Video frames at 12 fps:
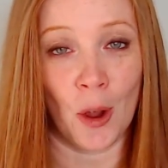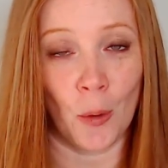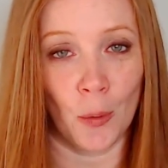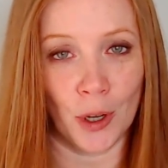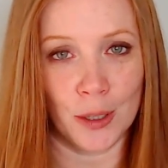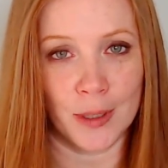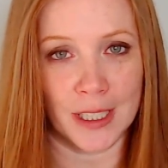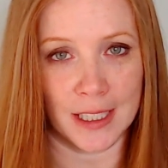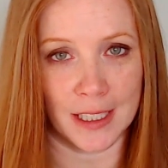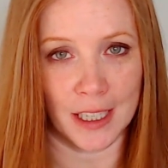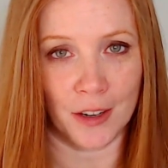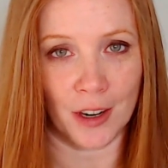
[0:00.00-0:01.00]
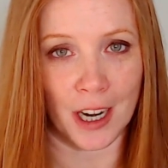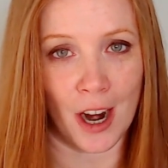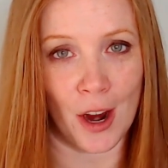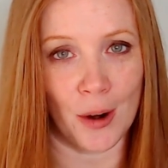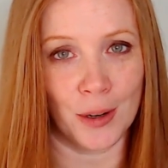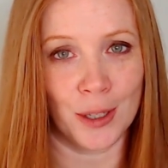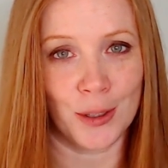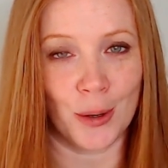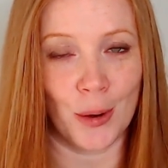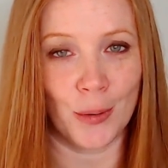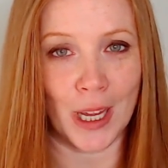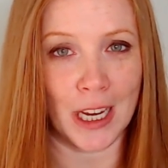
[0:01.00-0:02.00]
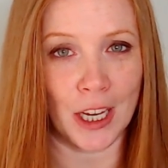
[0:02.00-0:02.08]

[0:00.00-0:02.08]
We'll use a secret code so only